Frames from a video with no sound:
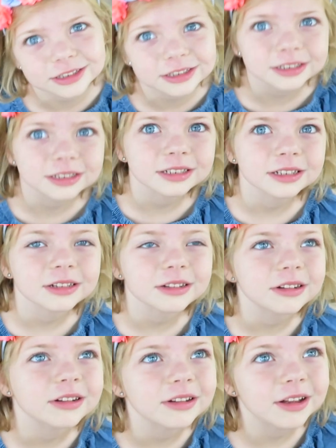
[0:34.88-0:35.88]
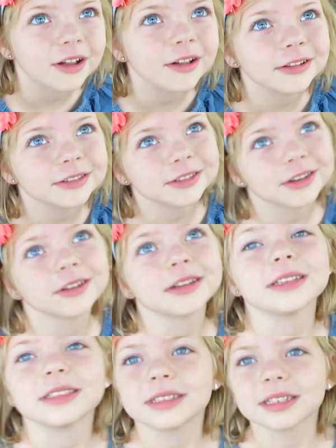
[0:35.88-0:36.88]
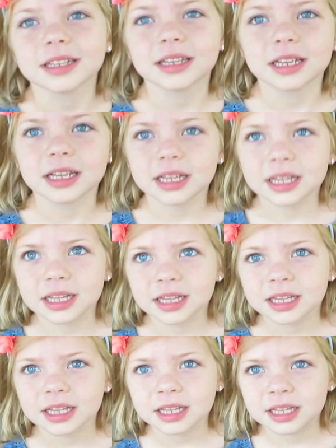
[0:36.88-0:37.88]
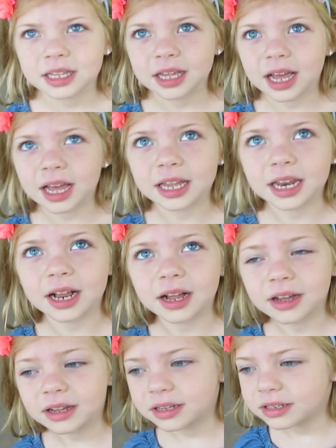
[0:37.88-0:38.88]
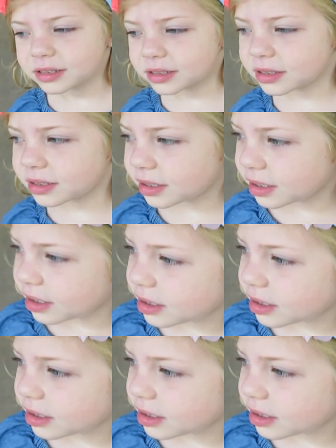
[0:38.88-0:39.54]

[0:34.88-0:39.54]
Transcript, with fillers: Guess at Coleman, he's got the long blonde hair. Remember yeah. we went and ate with him?